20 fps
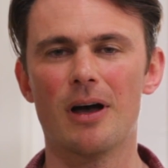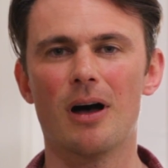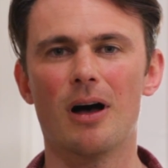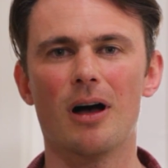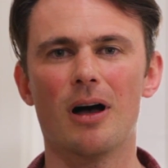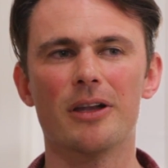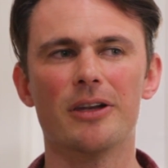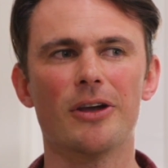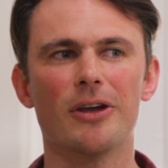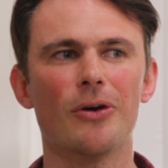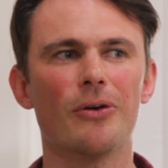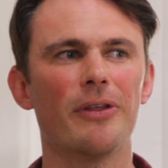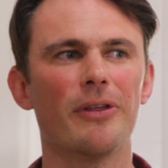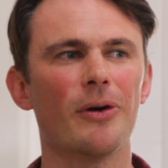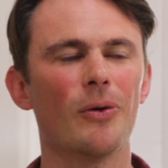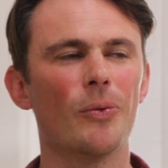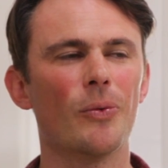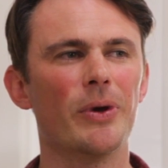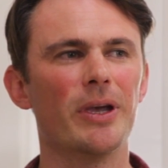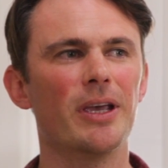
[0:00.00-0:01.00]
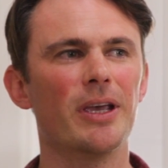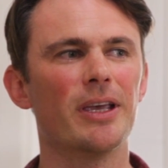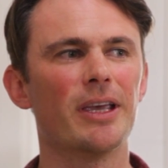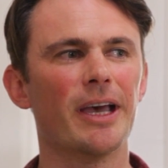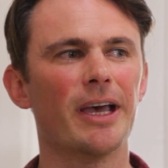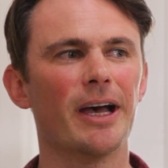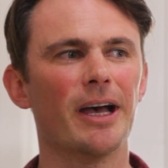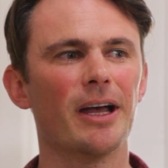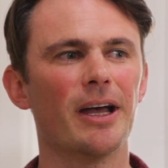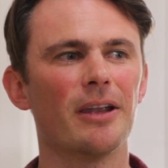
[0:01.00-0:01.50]
I know that we
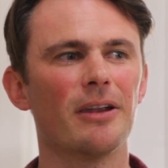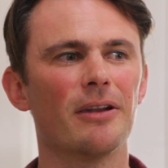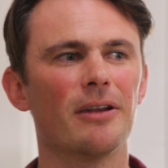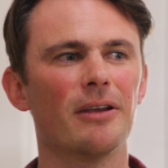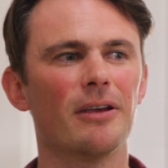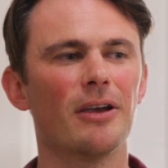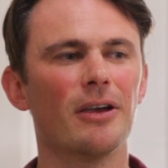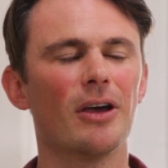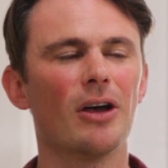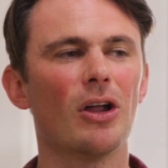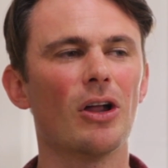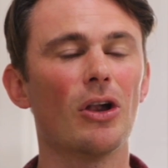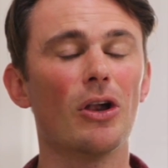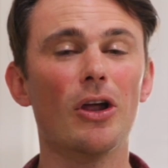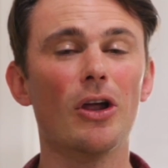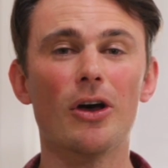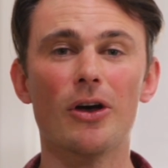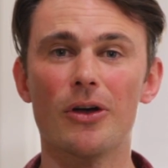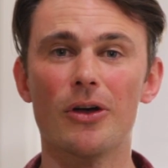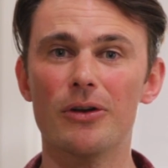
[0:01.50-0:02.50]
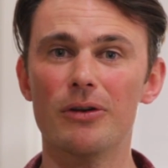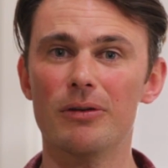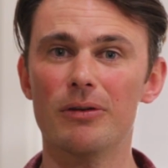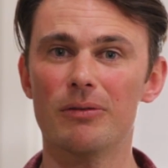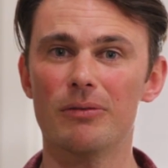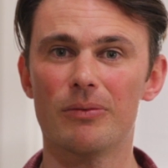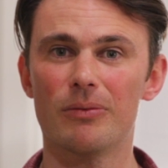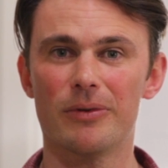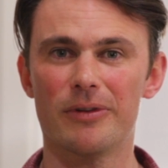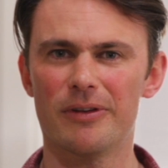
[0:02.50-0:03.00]
can learn
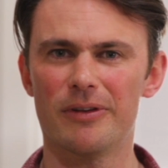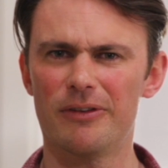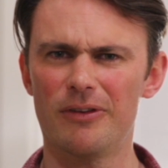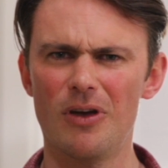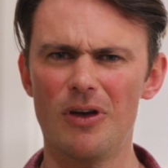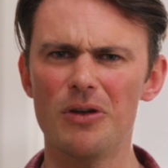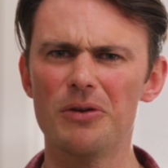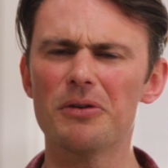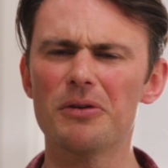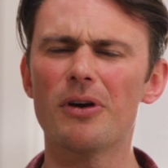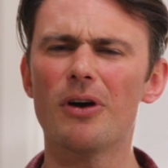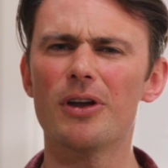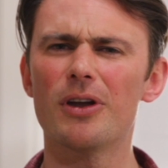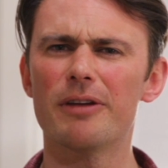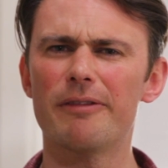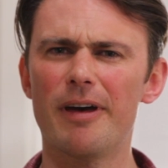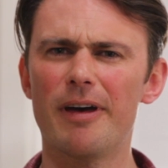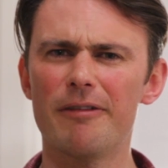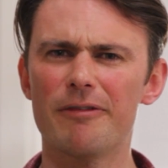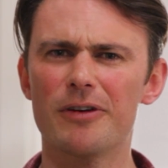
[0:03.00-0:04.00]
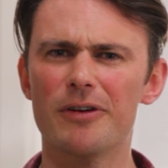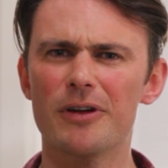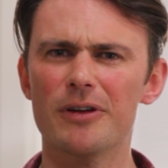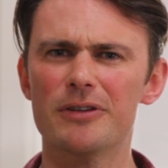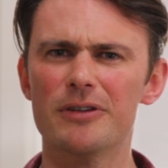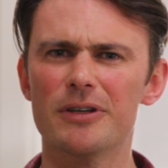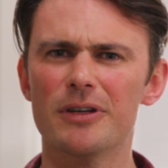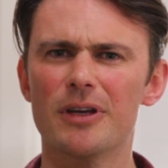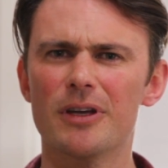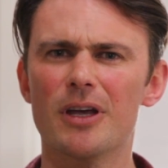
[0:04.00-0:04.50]
with a certain kind of effort